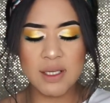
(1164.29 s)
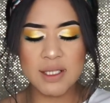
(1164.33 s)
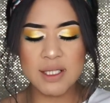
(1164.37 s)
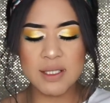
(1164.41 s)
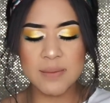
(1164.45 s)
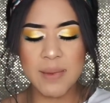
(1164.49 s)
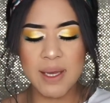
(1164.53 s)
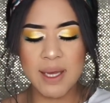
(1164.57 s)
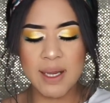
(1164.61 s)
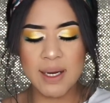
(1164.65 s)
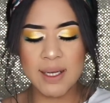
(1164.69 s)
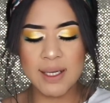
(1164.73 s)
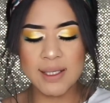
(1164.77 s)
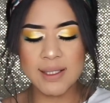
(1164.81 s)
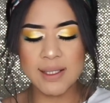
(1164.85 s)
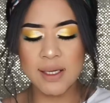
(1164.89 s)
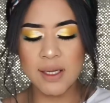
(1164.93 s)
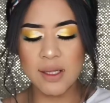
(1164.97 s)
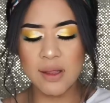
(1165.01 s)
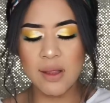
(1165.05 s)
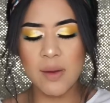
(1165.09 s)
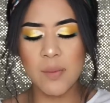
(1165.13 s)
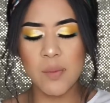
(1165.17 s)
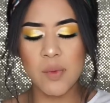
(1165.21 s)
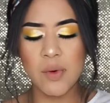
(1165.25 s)
Cosmetics in
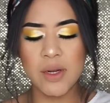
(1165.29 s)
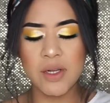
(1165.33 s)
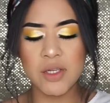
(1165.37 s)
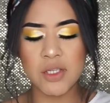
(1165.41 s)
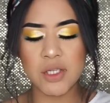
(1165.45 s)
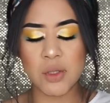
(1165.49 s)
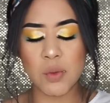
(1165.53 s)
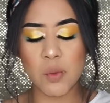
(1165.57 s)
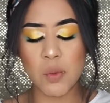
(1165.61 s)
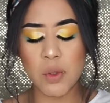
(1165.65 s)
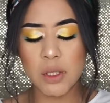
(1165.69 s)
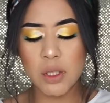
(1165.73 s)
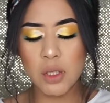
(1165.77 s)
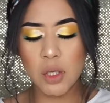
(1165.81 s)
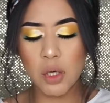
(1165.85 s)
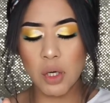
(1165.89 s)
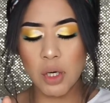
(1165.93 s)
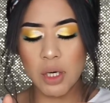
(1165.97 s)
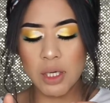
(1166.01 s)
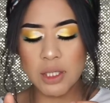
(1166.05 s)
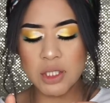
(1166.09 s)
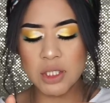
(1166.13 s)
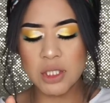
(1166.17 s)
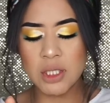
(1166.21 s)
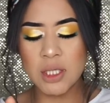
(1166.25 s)
collaboration with
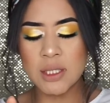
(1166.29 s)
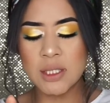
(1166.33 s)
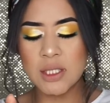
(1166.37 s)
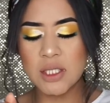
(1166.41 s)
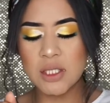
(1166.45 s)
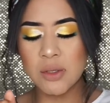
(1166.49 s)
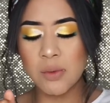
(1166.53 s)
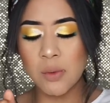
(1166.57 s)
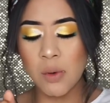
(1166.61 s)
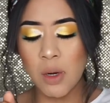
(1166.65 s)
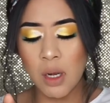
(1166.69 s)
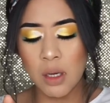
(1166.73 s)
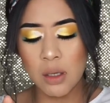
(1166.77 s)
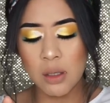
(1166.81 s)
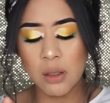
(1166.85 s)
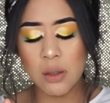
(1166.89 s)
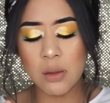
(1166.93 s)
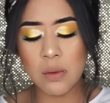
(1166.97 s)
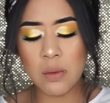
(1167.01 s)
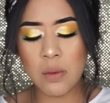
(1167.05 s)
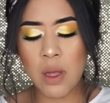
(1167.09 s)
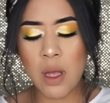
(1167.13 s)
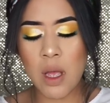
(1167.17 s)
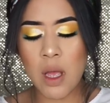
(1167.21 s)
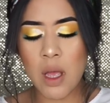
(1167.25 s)
Christian
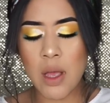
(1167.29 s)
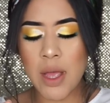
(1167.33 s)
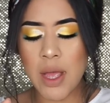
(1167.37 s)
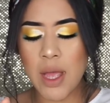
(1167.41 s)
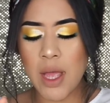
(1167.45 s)
Serrano.